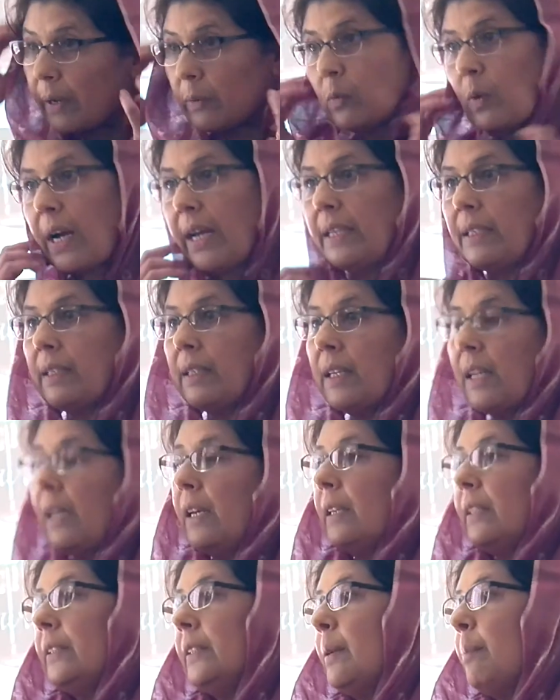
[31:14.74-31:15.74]
while
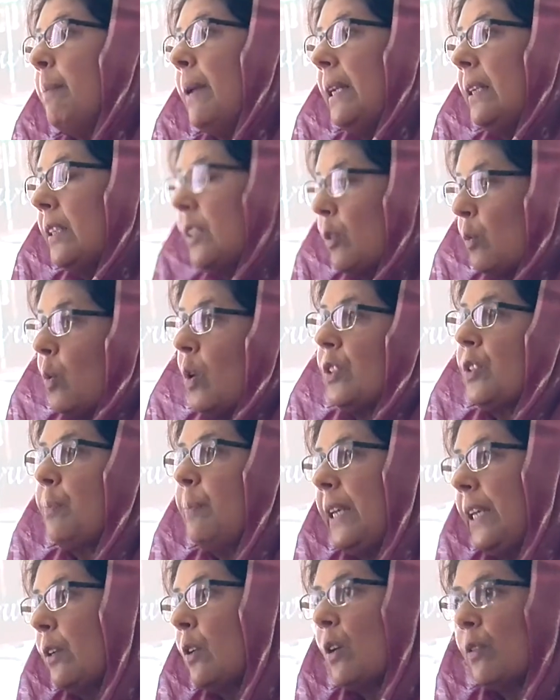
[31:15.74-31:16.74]
the milk was
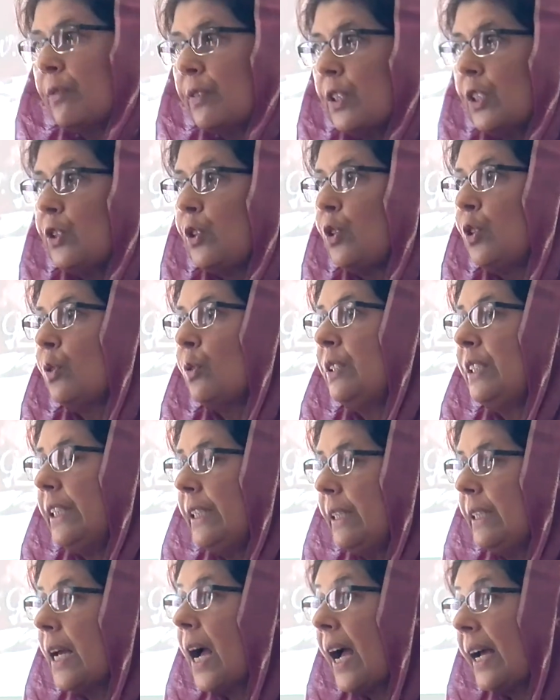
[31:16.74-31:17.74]
being offered to
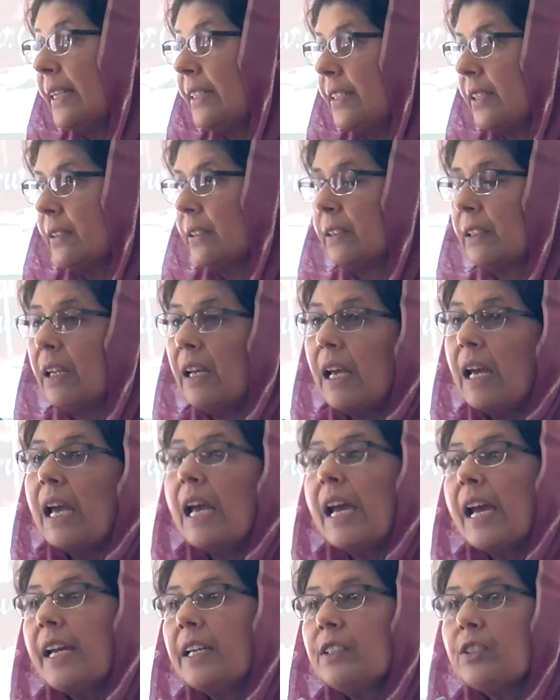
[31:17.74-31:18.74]
the idol.
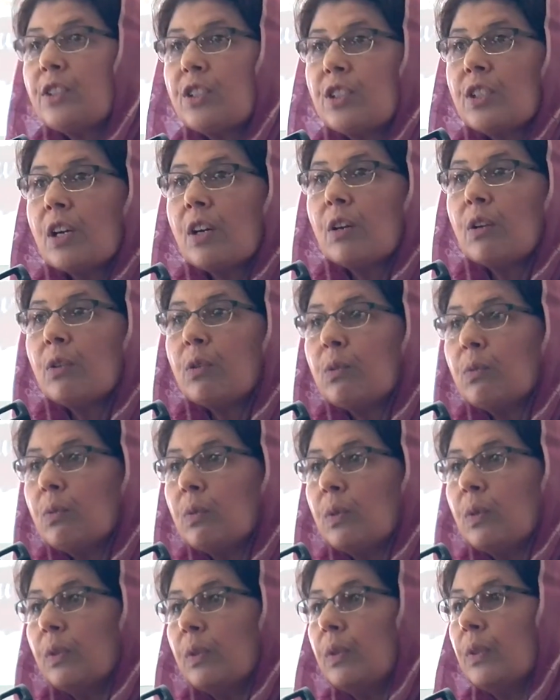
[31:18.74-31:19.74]
And so
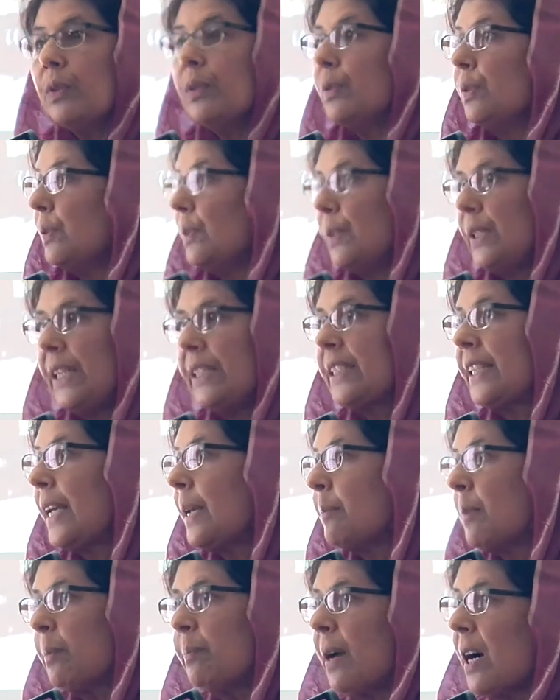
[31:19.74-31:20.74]
it
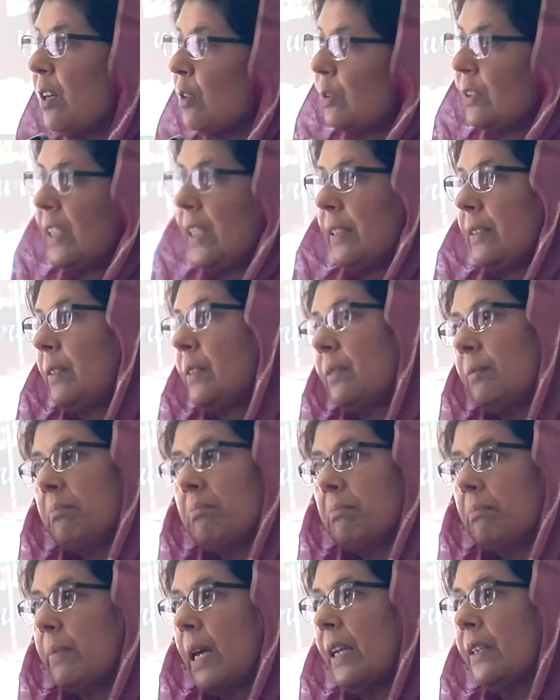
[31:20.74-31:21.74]
came about that
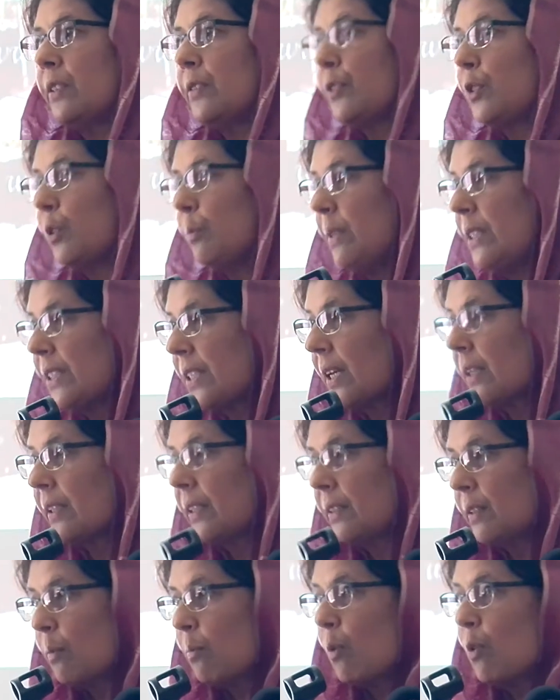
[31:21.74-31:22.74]
Bhairav should be sung
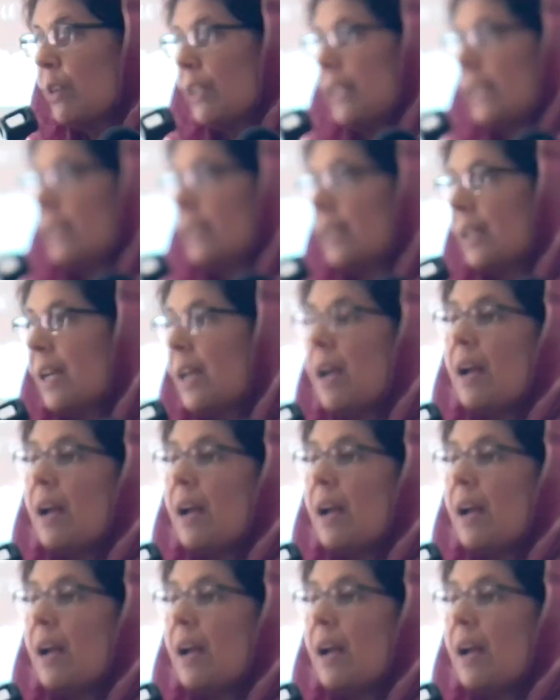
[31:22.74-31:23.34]
in the morning.